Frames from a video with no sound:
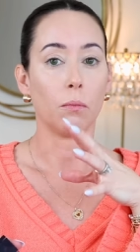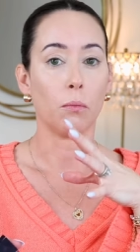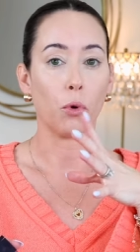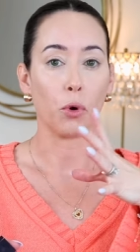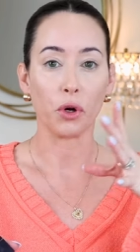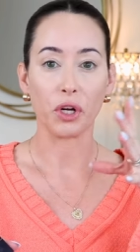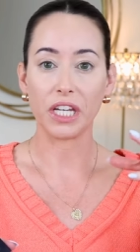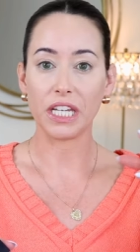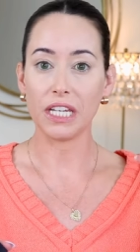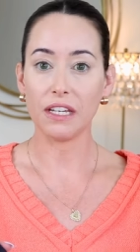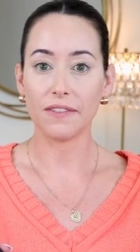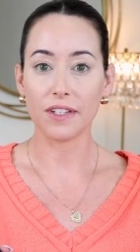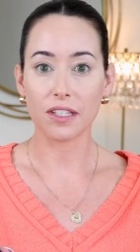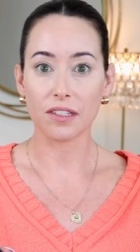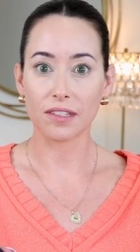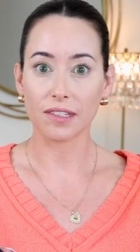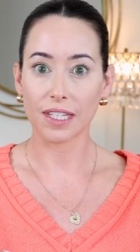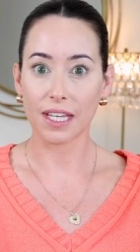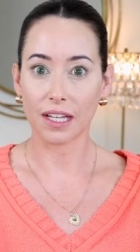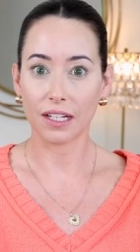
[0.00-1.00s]
more even
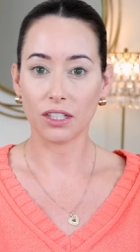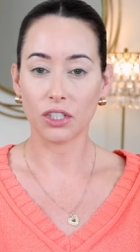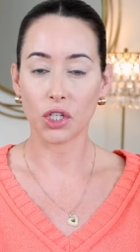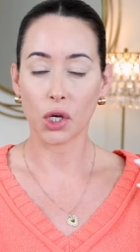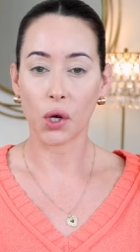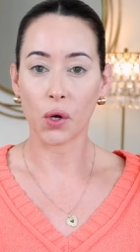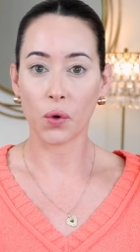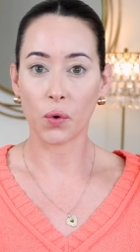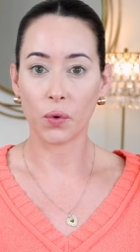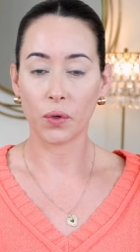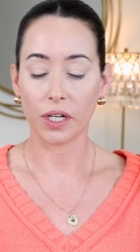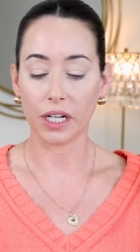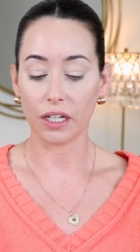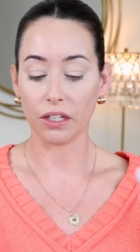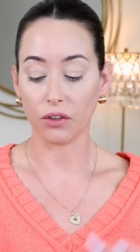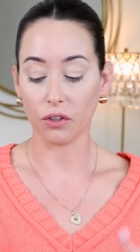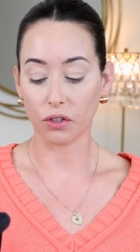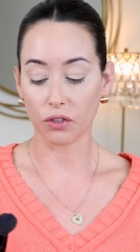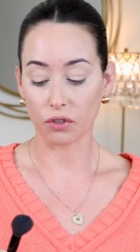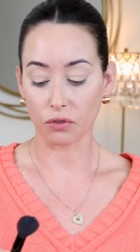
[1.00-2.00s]
skin tone and
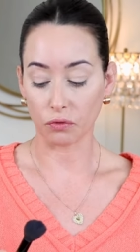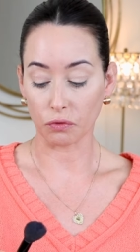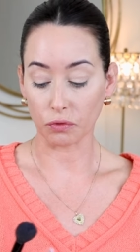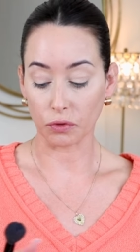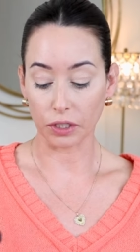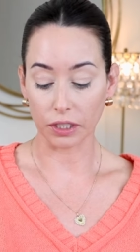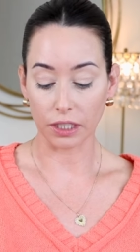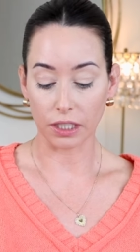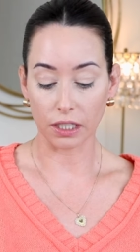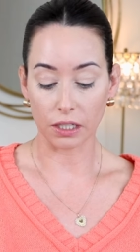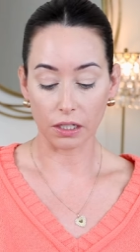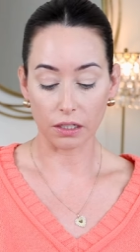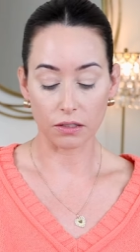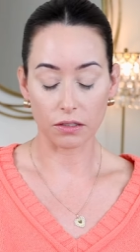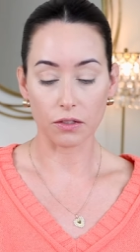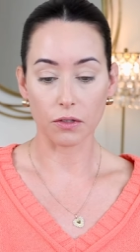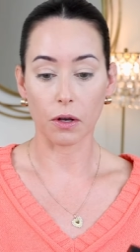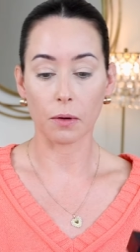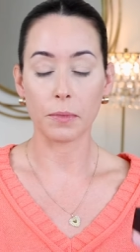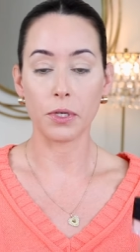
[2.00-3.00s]
looked really good.
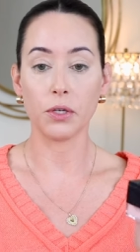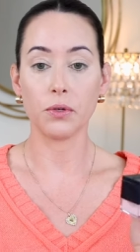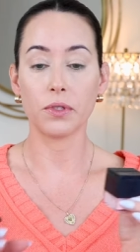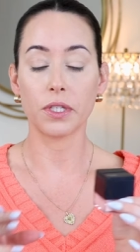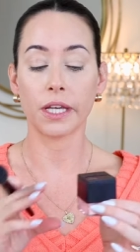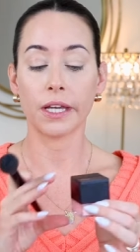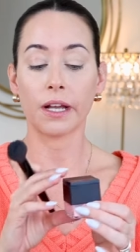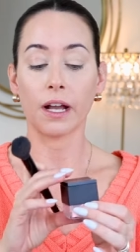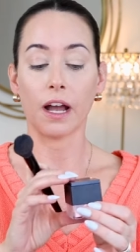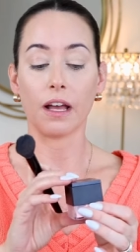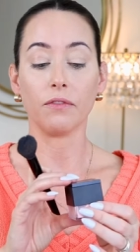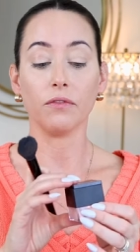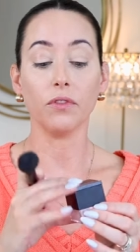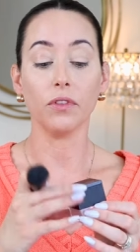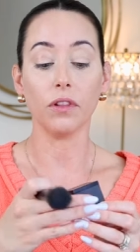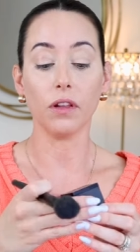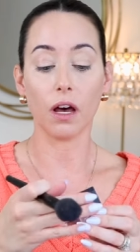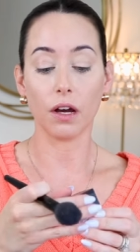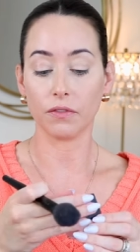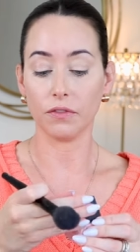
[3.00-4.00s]
So I'm using, I
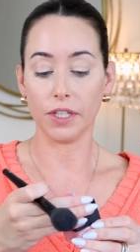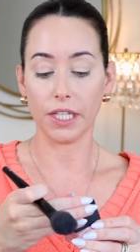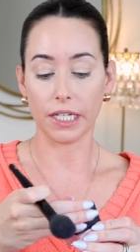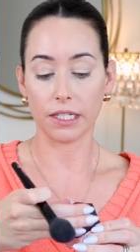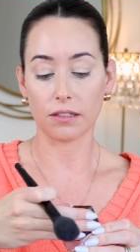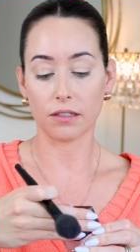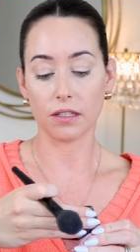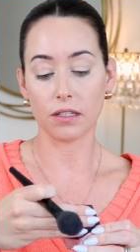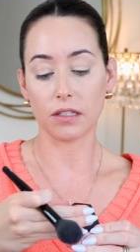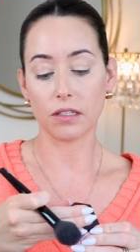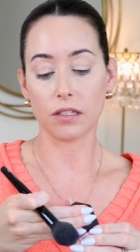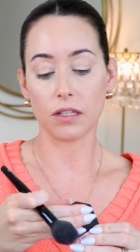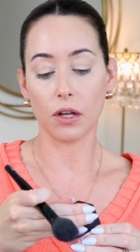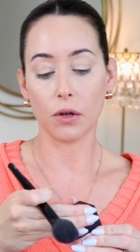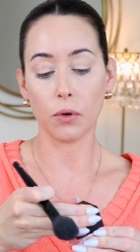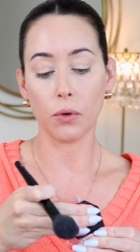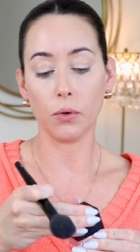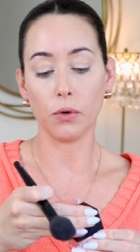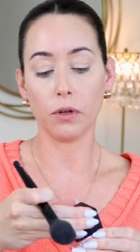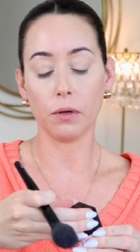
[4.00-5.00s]
love this. This is the
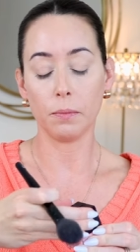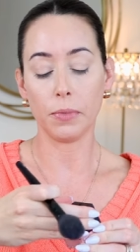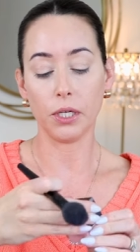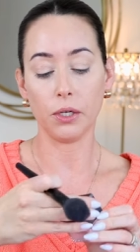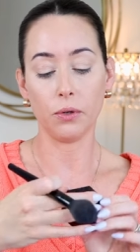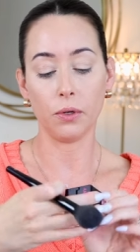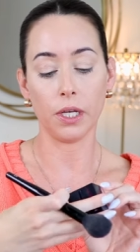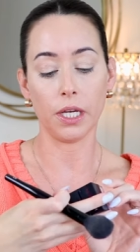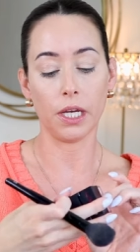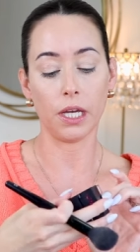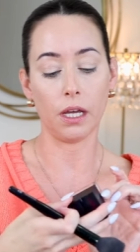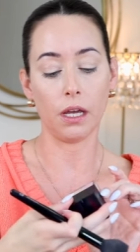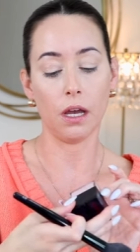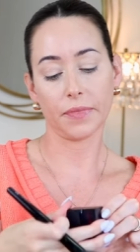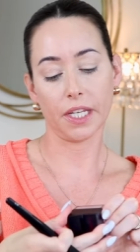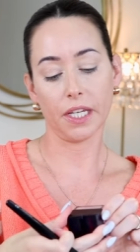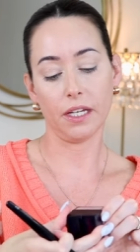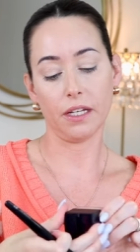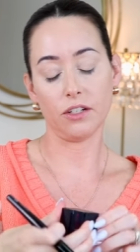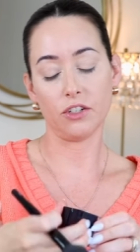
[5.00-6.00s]
Huda Beauty
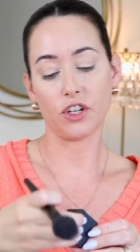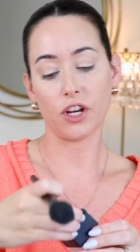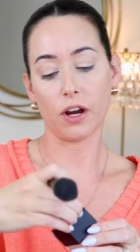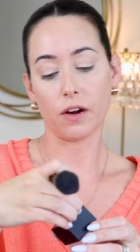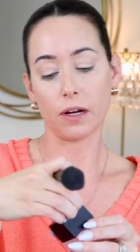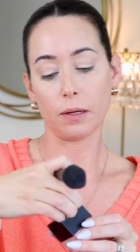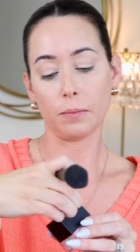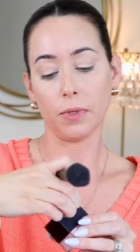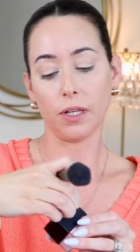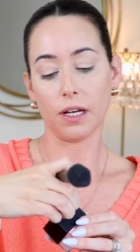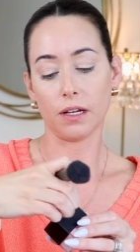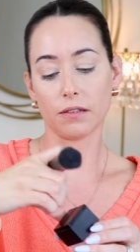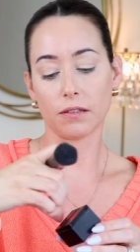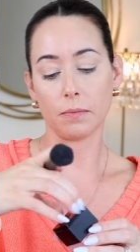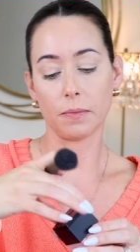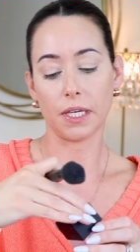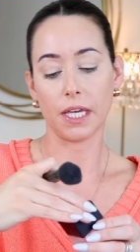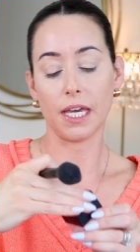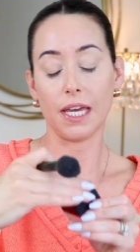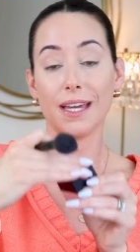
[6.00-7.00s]
and Cherry Blossom
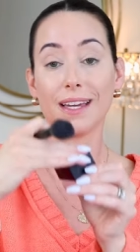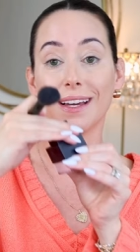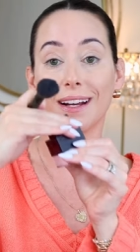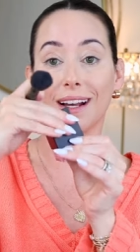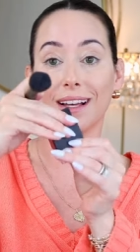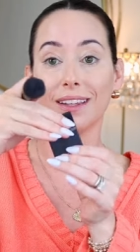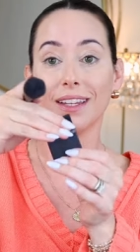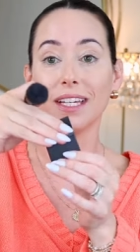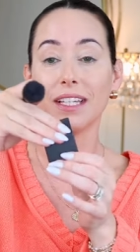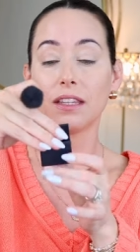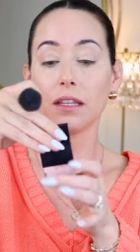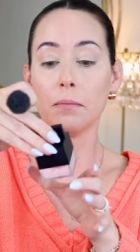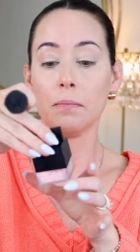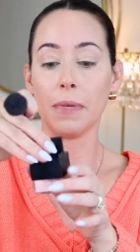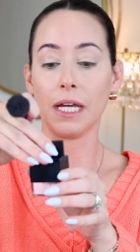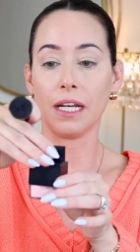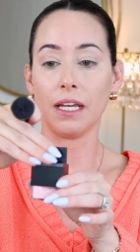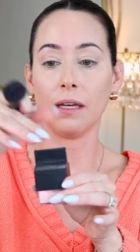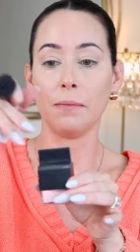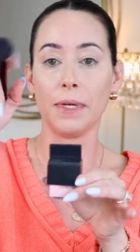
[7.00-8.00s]
Cake. And I like the
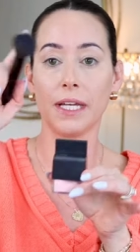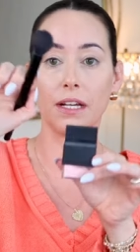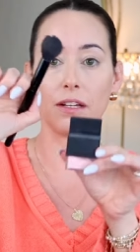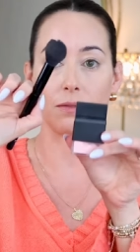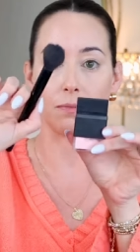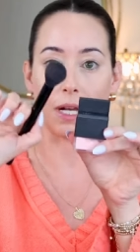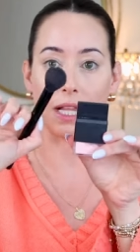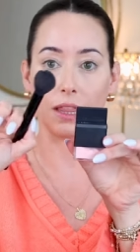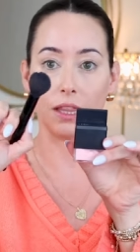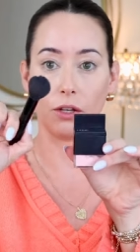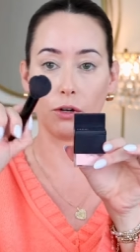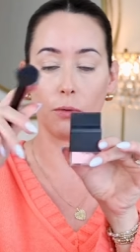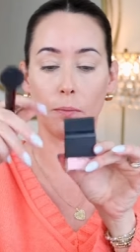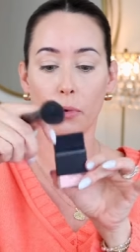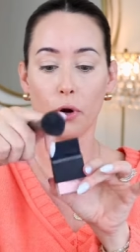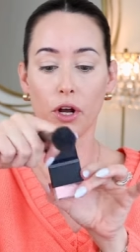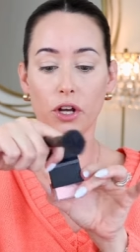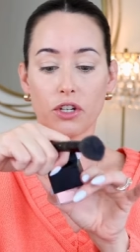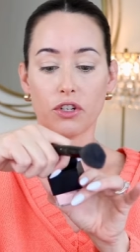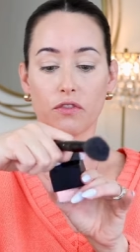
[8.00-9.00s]
mini because my little
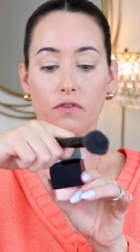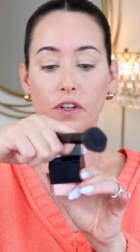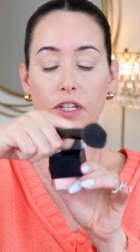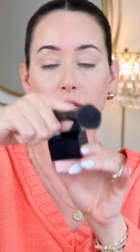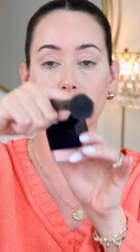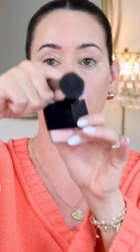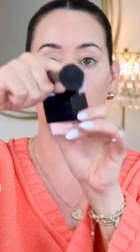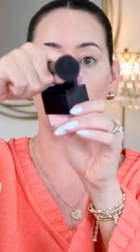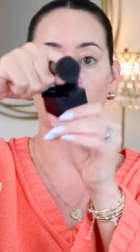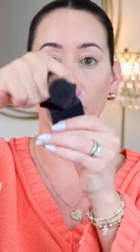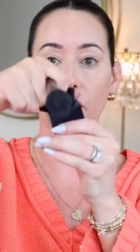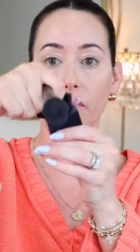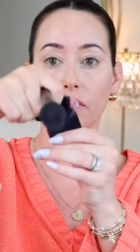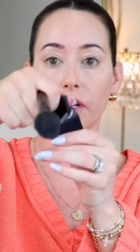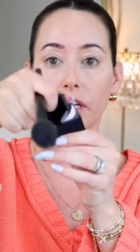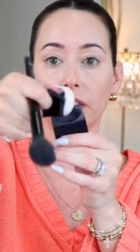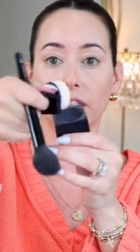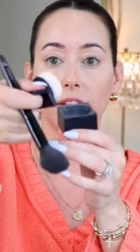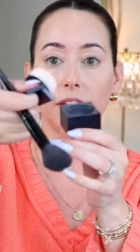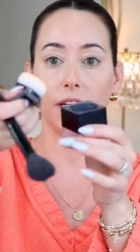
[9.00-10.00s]
brush fits
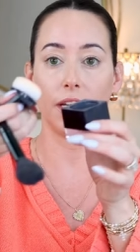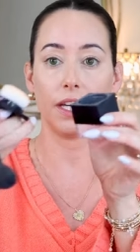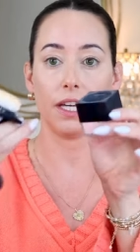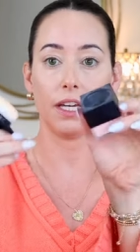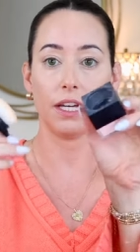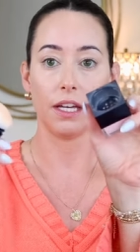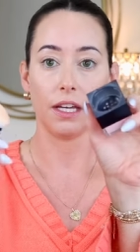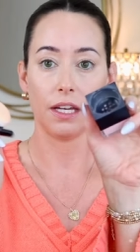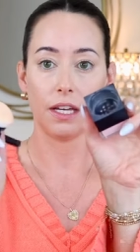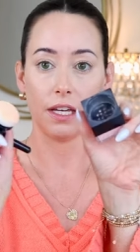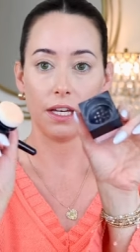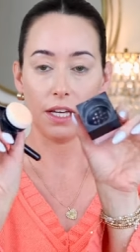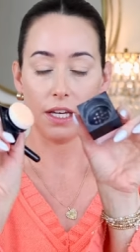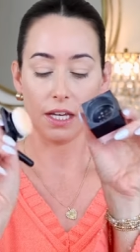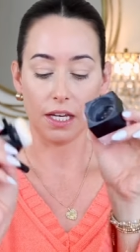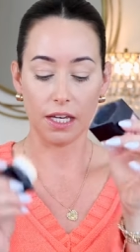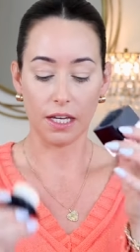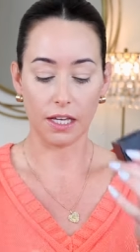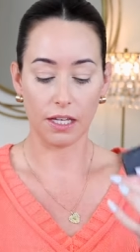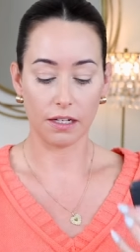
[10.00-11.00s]
perfectly
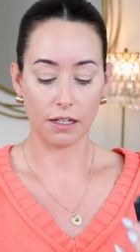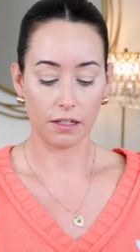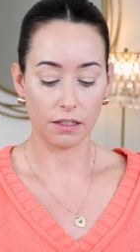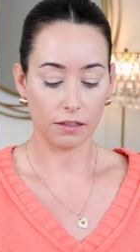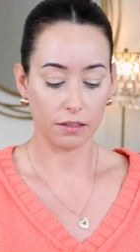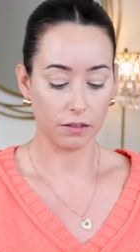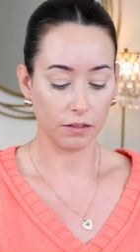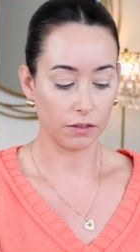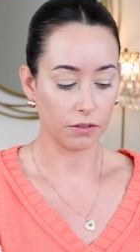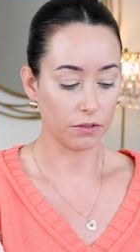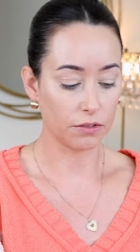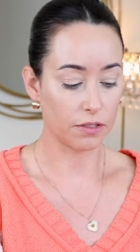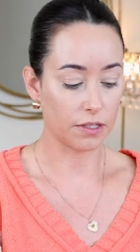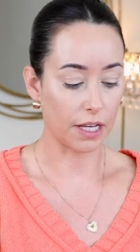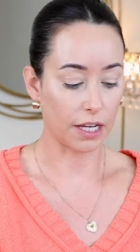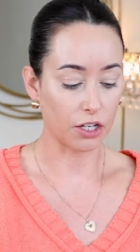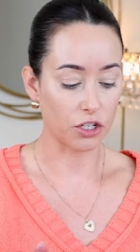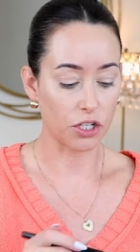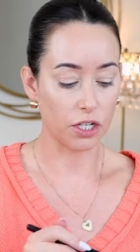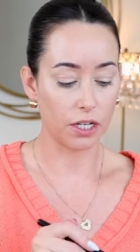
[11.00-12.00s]
in the little
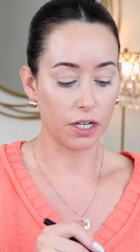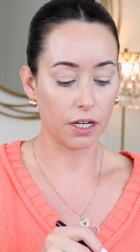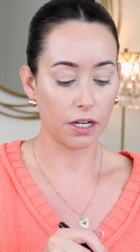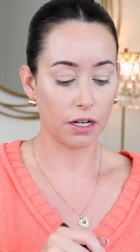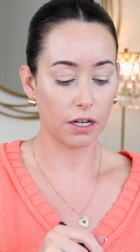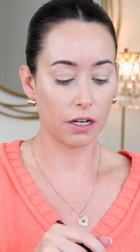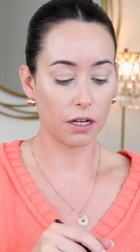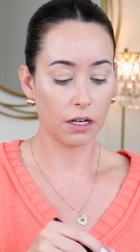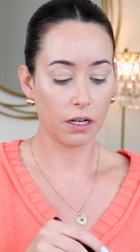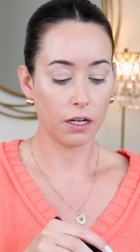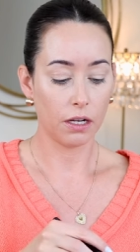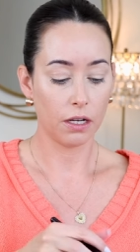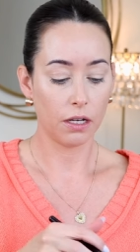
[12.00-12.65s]
section here.